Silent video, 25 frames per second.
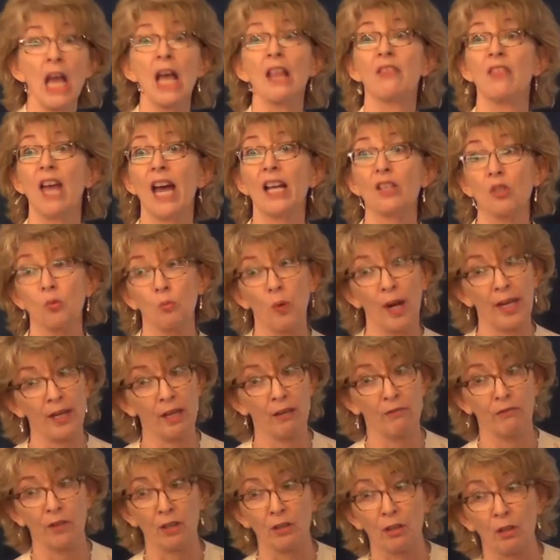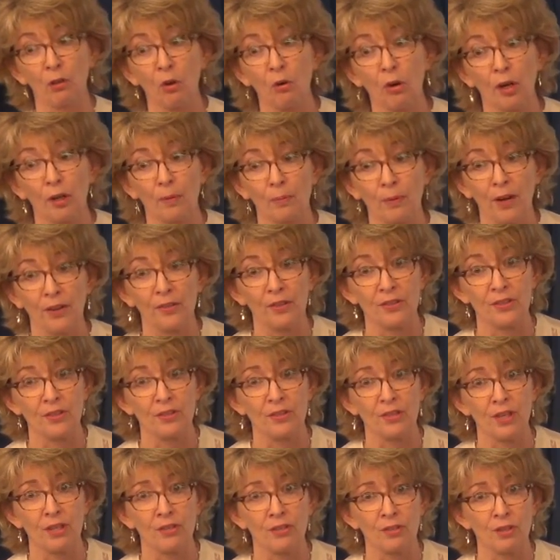That's waiting for the Lord, brothers and
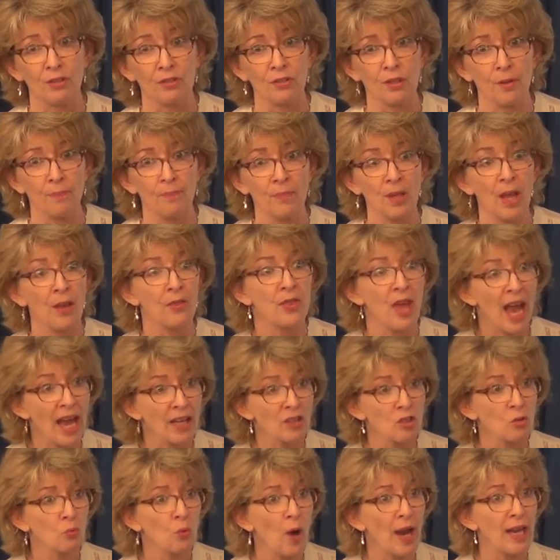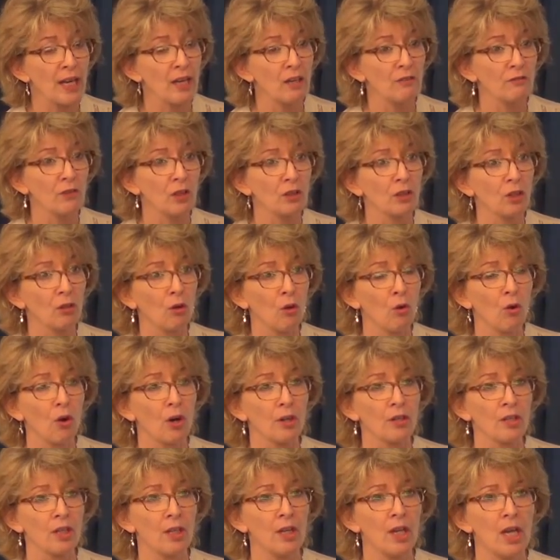sisters. That's waiting for the
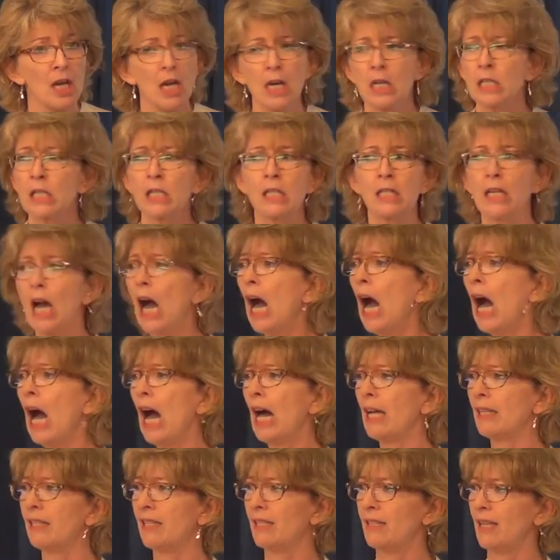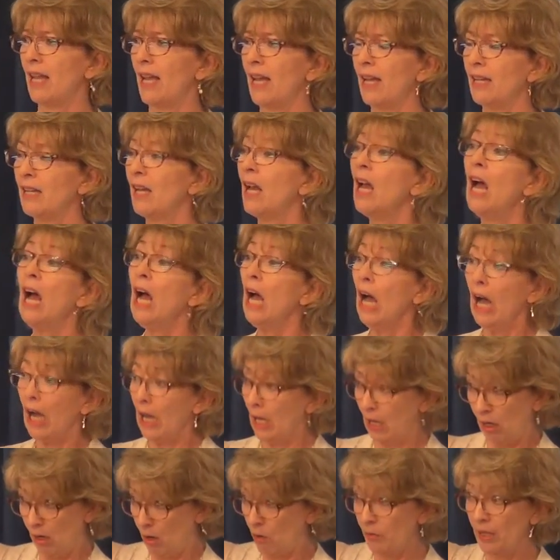Lord. God said,
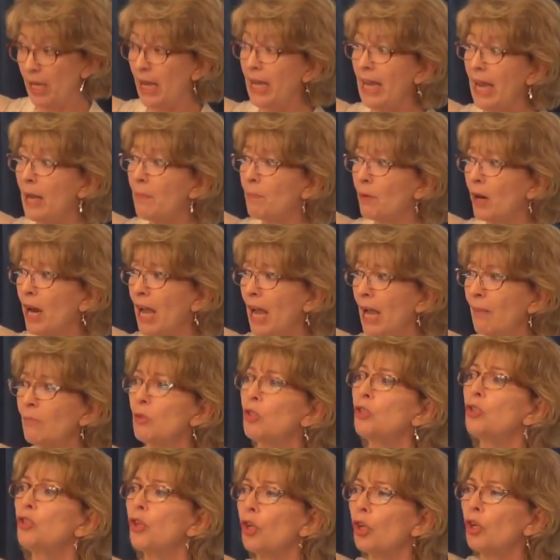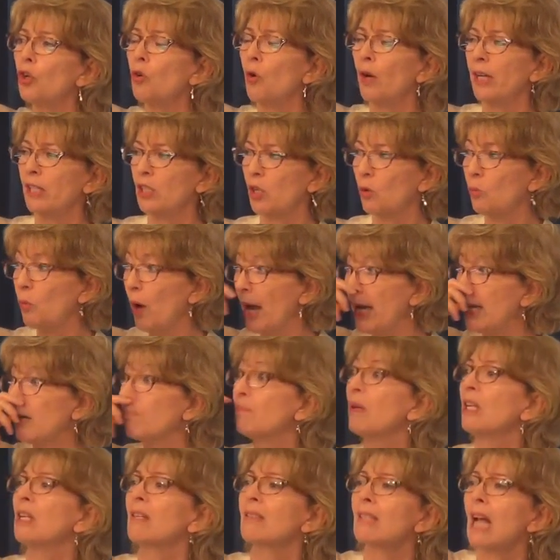Okay, Abraham, you're going to wait
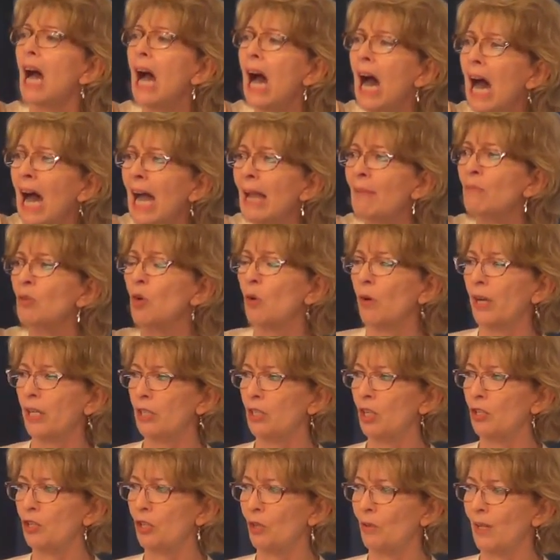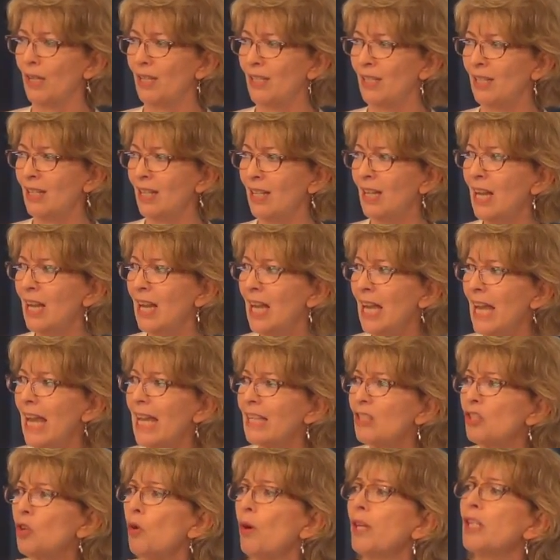because I'm going to do it.
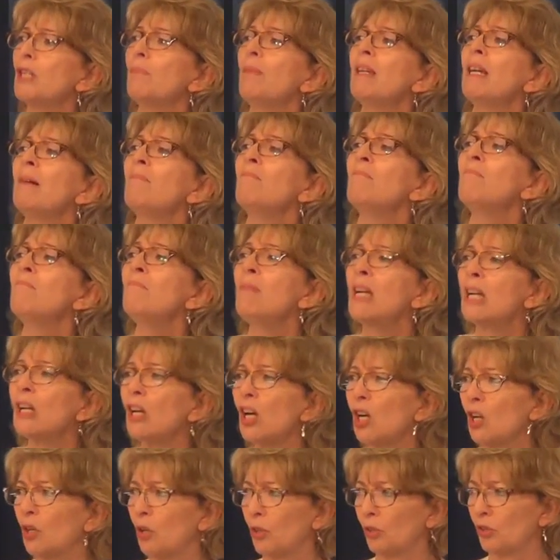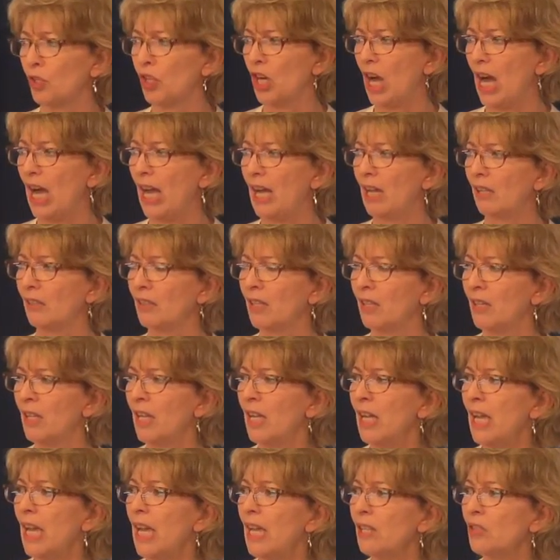It's going to be a miracle child.
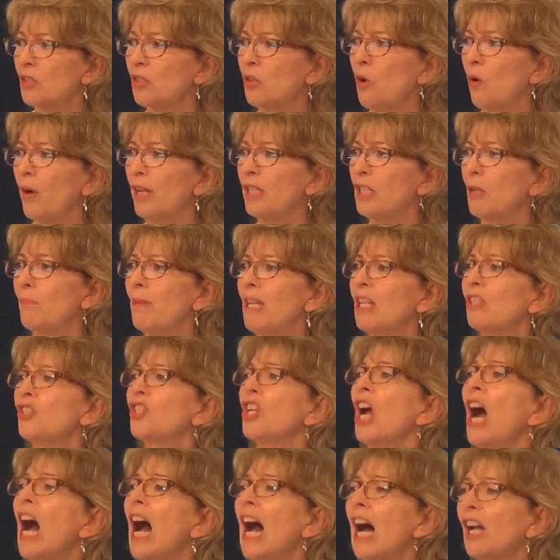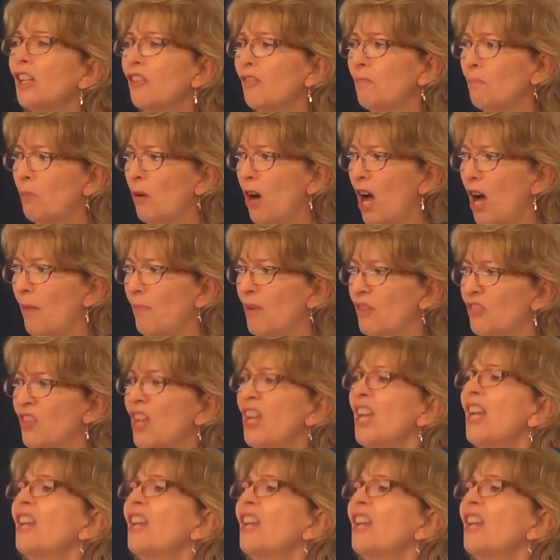It's going to be a child of promise.